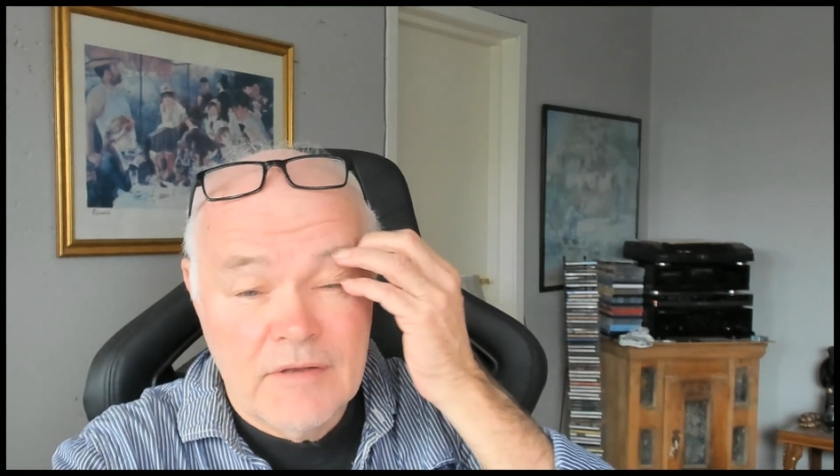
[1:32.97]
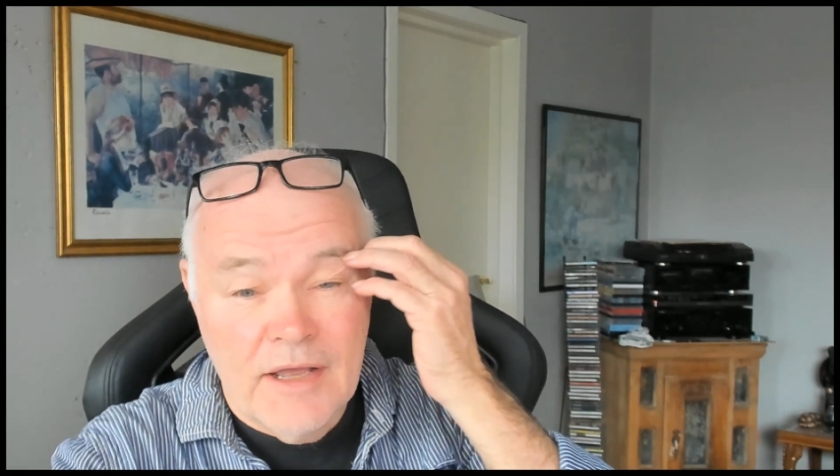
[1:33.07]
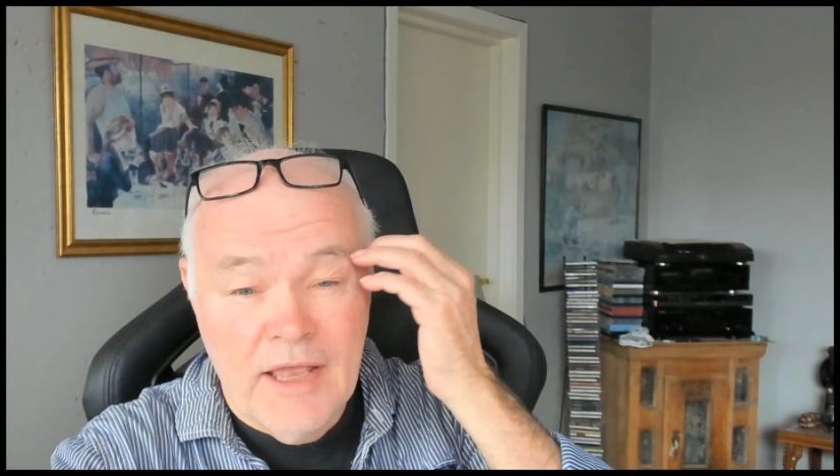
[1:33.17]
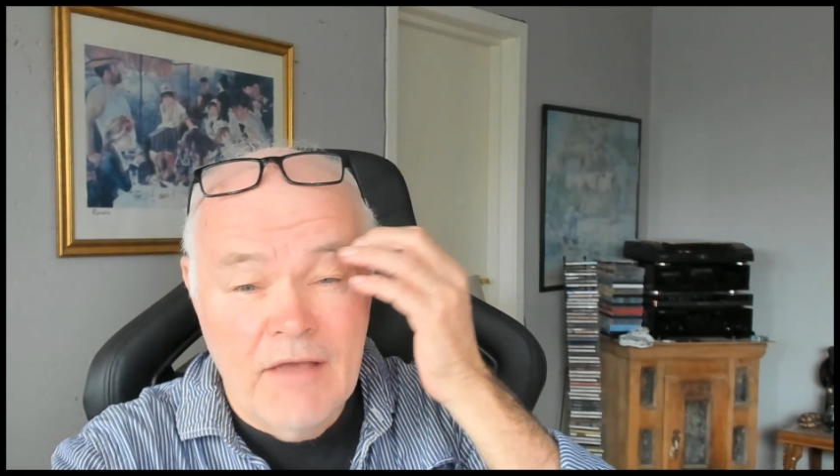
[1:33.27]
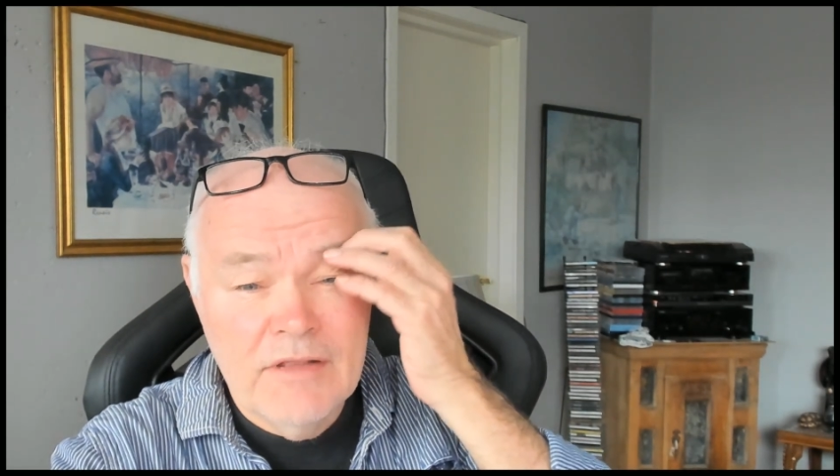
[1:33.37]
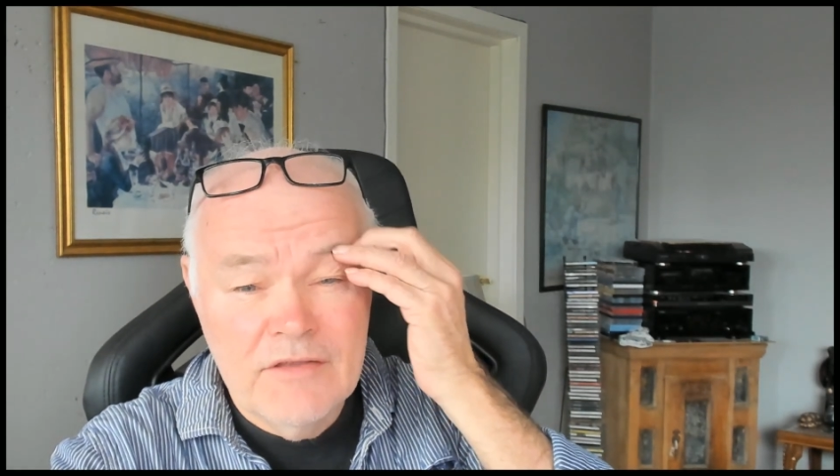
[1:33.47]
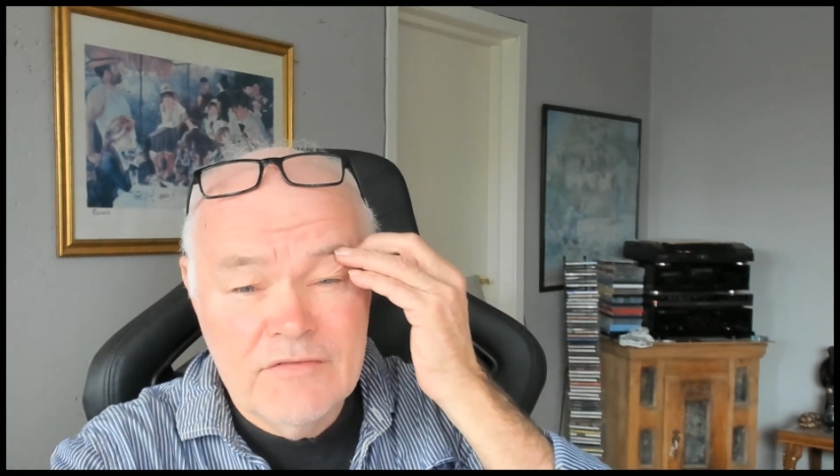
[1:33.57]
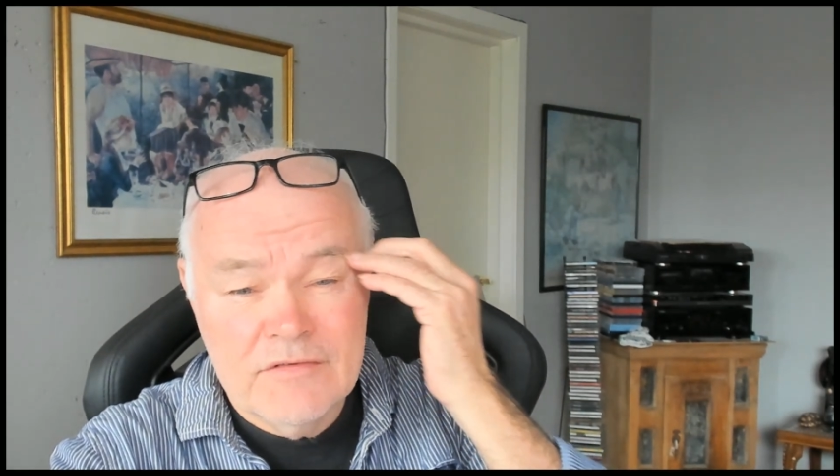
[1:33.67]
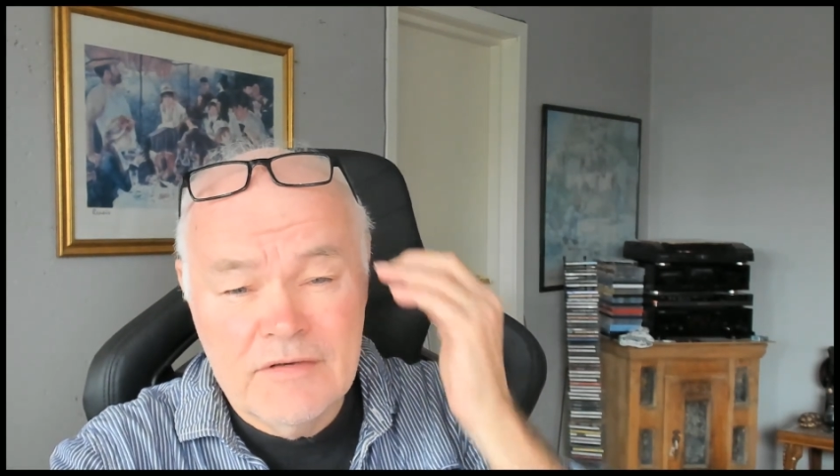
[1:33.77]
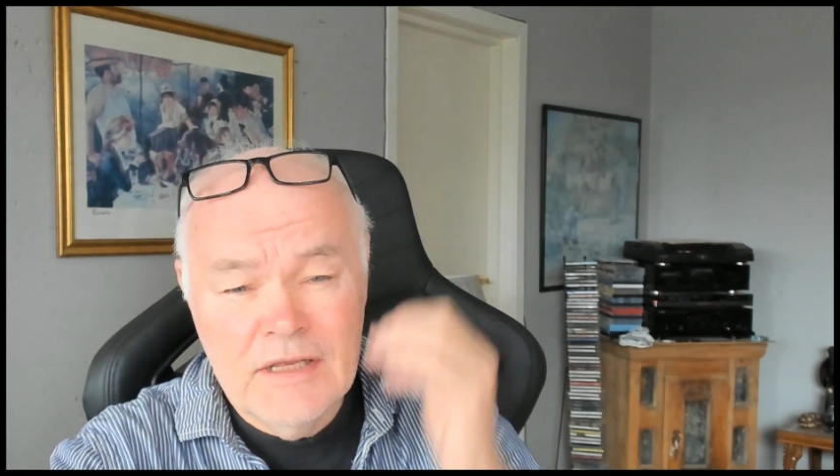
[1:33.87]
I have these
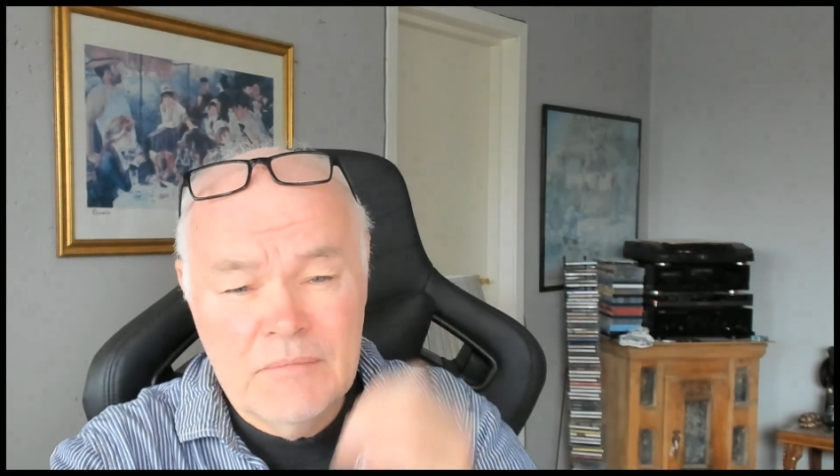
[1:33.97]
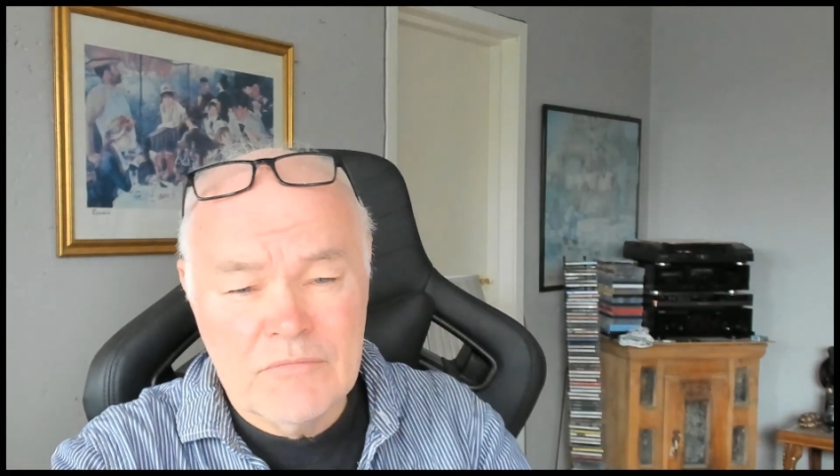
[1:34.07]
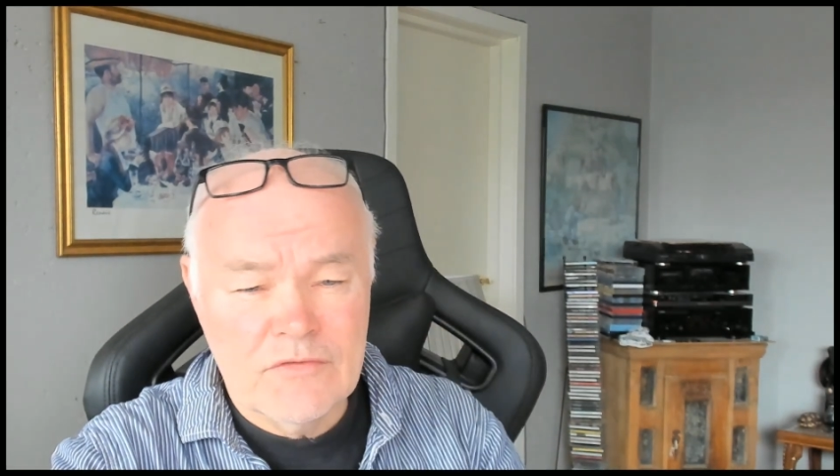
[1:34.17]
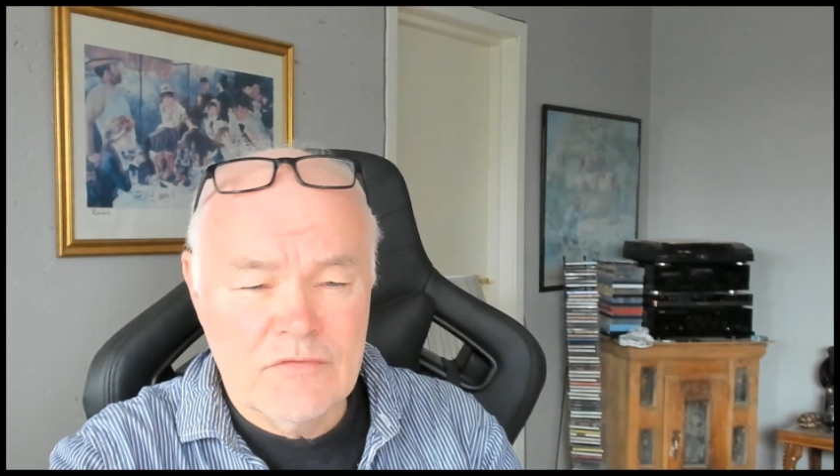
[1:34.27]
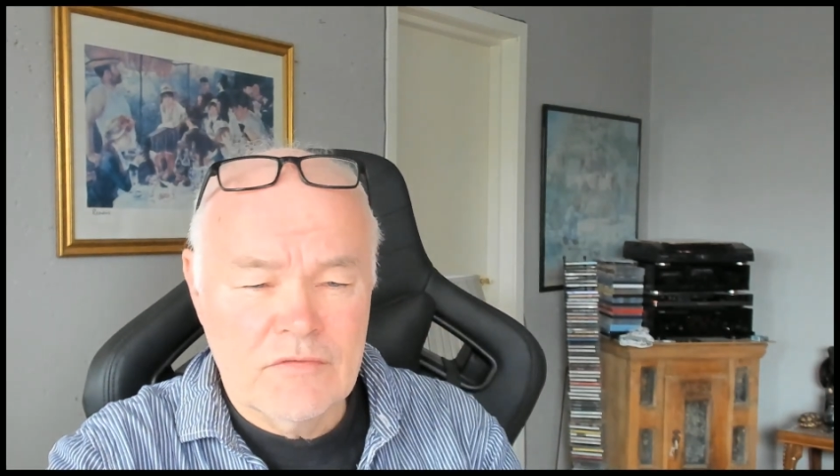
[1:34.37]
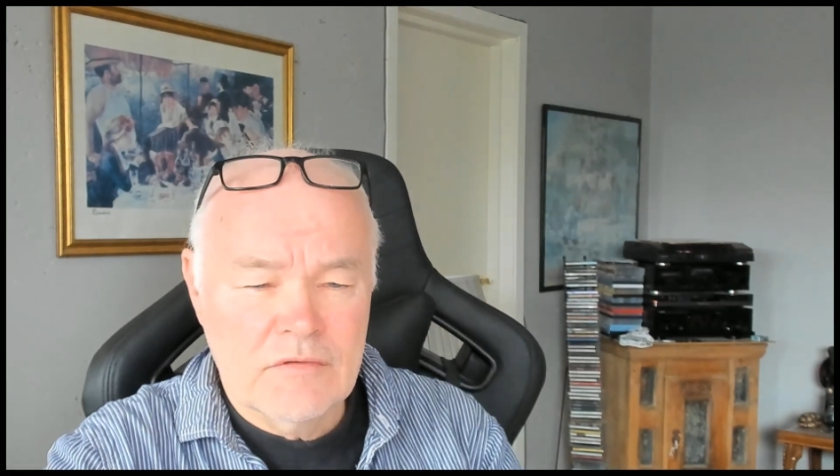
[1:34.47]
dreams.